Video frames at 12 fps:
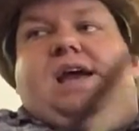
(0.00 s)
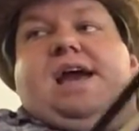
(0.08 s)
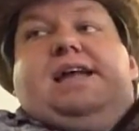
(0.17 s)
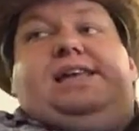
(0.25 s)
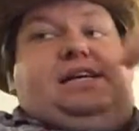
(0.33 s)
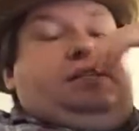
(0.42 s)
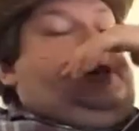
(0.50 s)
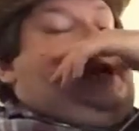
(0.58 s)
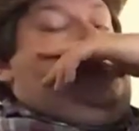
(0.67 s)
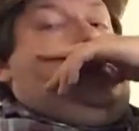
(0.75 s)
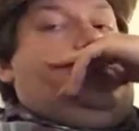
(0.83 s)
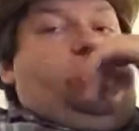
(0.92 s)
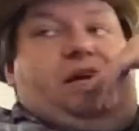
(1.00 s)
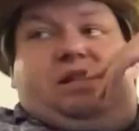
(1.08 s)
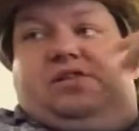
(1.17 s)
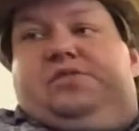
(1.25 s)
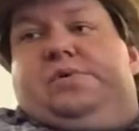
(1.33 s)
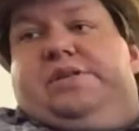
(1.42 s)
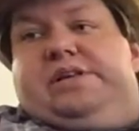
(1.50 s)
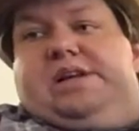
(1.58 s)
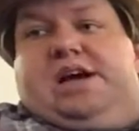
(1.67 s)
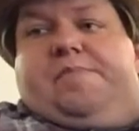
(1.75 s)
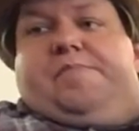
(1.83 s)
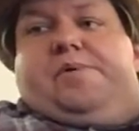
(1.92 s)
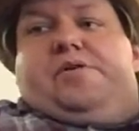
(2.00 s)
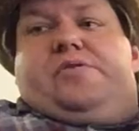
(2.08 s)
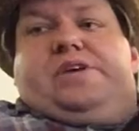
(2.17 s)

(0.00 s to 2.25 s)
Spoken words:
And yes, you're going to be playing those with an up bow.